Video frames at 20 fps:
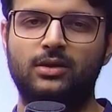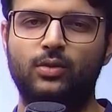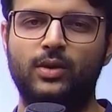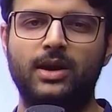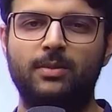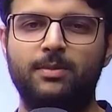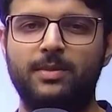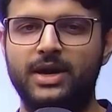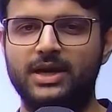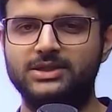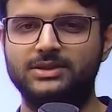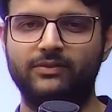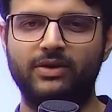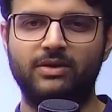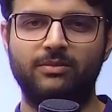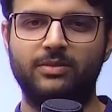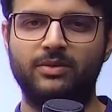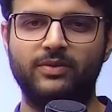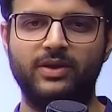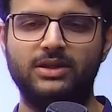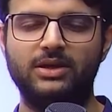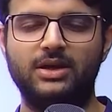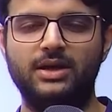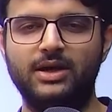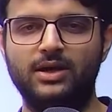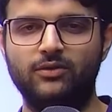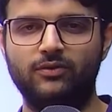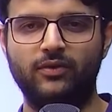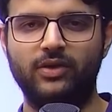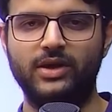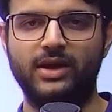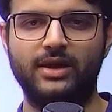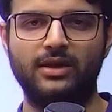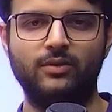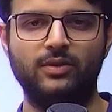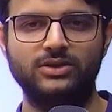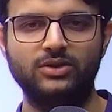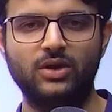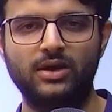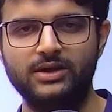you get paid somewhere between 30 to
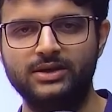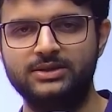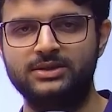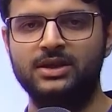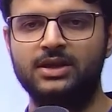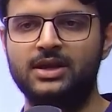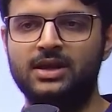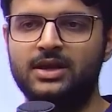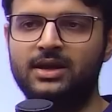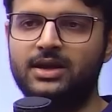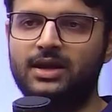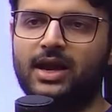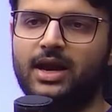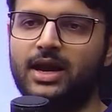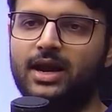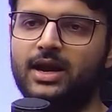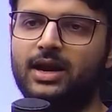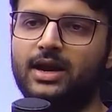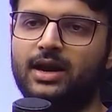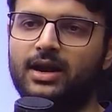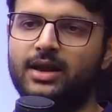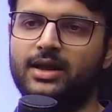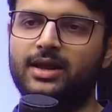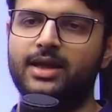50k US dollars and